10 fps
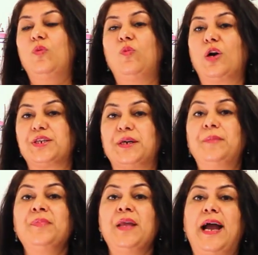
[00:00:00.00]

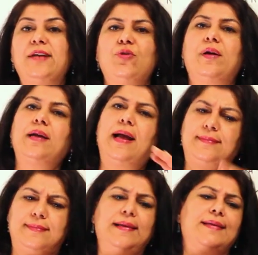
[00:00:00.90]
water and you are
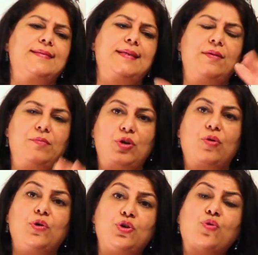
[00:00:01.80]
at, let us say,
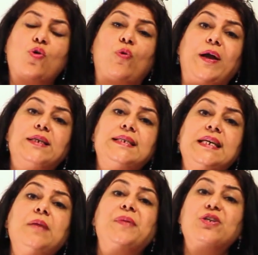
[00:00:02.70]
you go quite
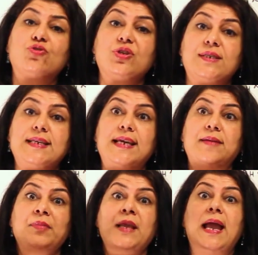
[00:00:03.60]
deep into the
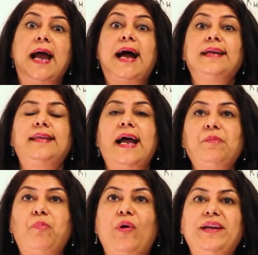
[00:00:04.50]
sea, at
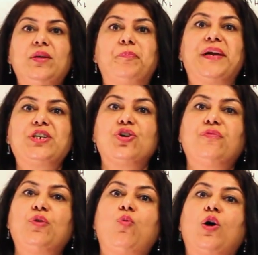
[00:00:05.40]
that point the pressure
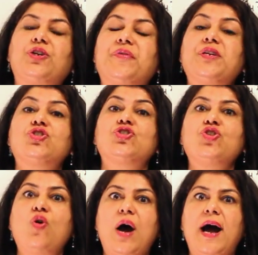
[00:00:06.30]
of the water is
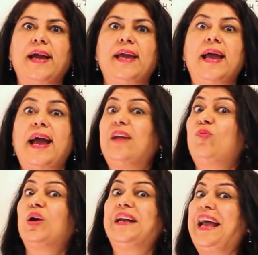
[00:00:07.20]
so high, and
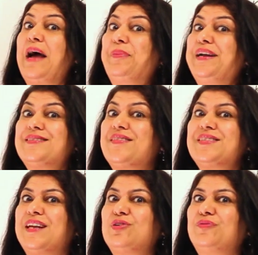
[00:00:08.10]
what will happen as a
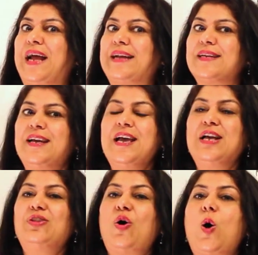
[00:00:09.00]
result of that?
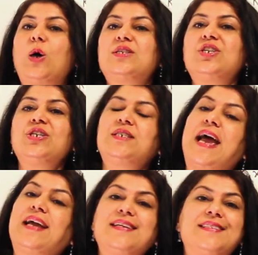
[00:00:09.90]
The oxygen
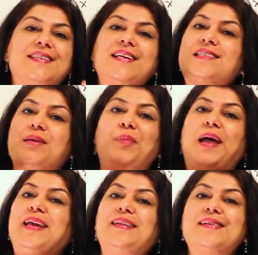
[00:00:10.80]
tank is still
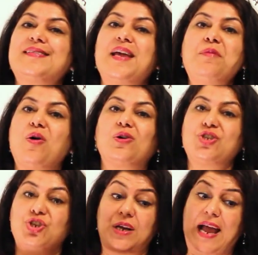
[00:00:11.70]
supplying the same
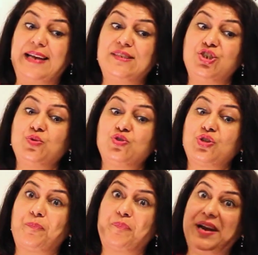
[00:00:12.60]
oxygen, and due to
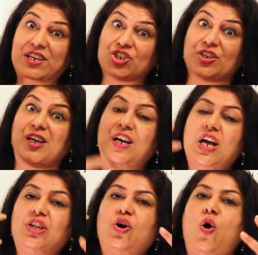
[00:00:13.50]
the pressure,
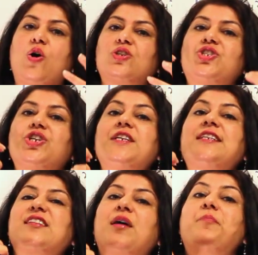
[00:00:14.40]
the oxygen
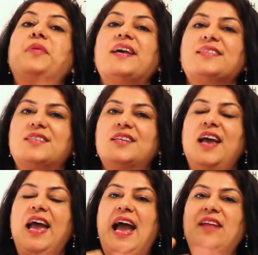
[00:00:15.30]
is compressed.
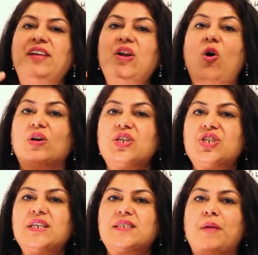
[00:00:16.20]
And when
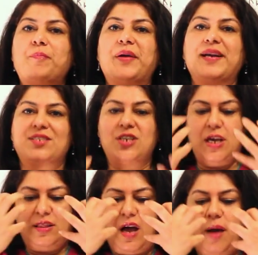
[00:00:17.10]
oxygen is
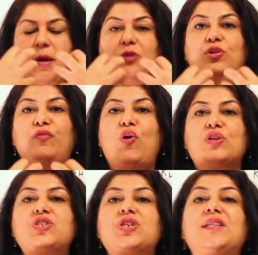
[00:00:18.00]
compressed, the amount of
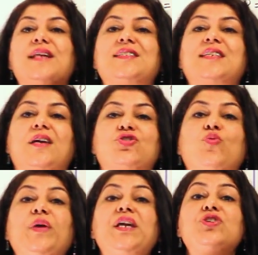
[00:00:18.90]
oxygen that starts
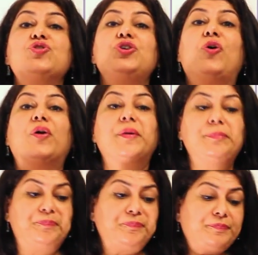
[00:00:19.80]
going into your
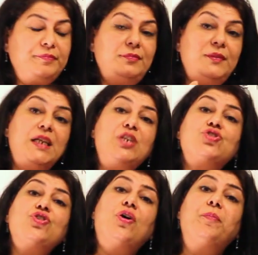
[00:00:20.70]

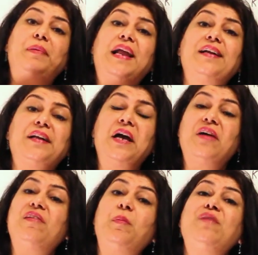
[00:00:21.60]
blood
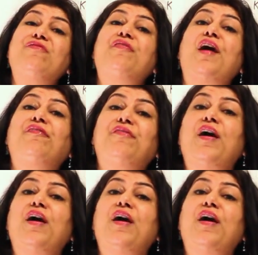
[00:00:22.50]
will be far